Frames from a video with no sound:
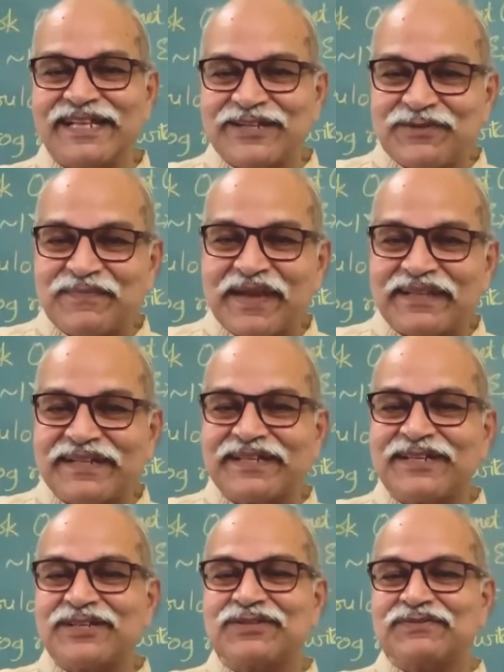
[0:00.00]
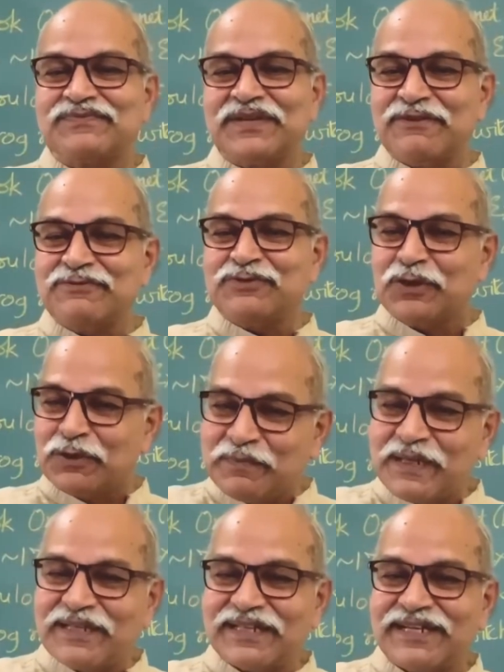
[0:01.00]
electromagnetic wave should
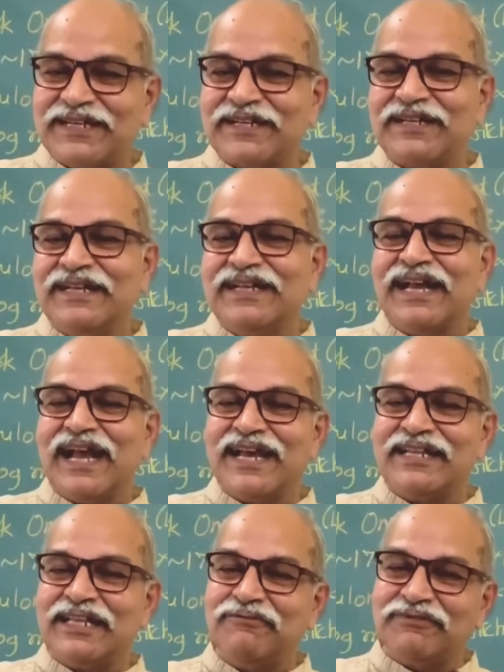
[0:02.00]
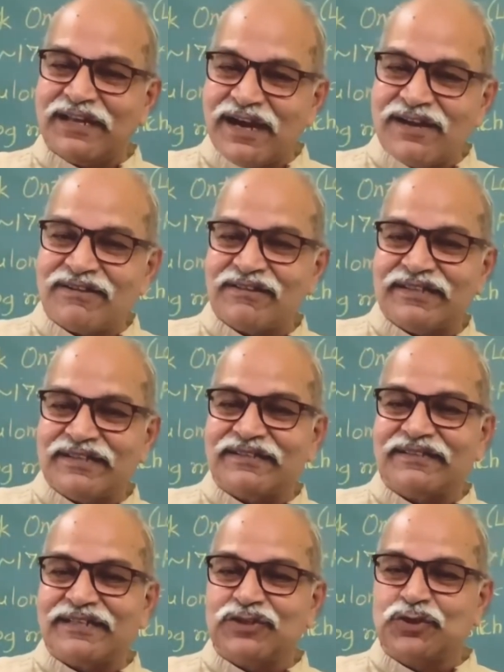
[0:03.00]
be there, and if they are
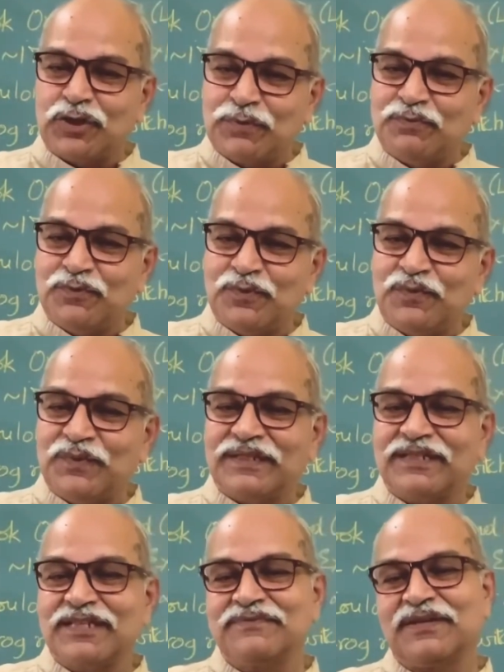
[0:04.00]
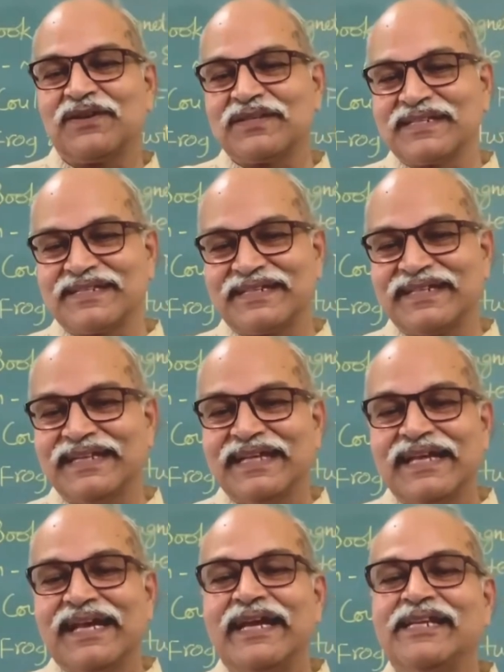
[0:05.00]
there, they should move with this velocity.
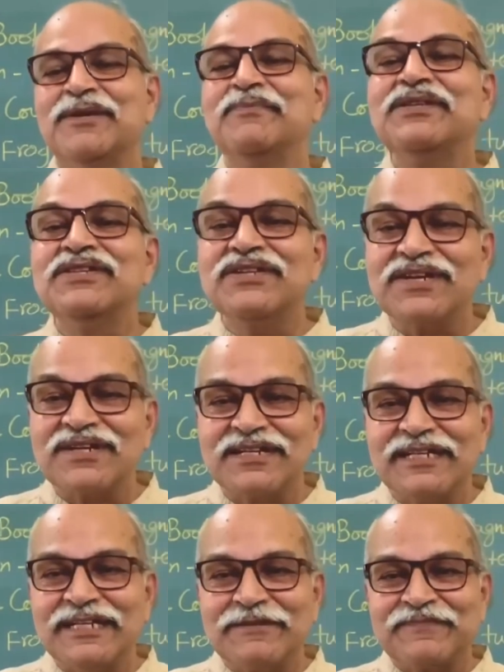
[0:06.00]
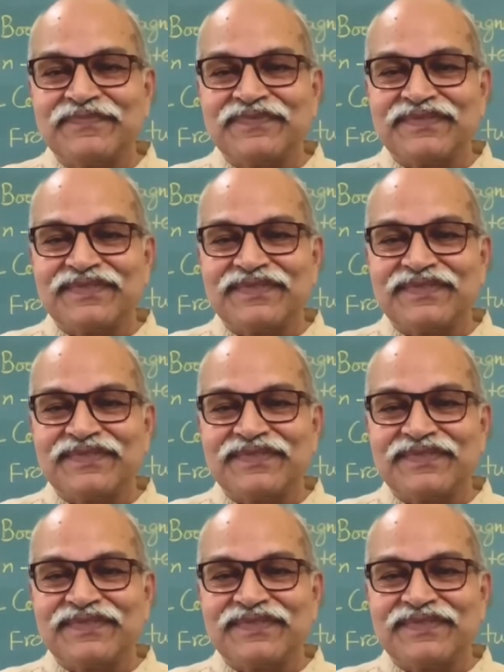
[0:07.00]
And immediately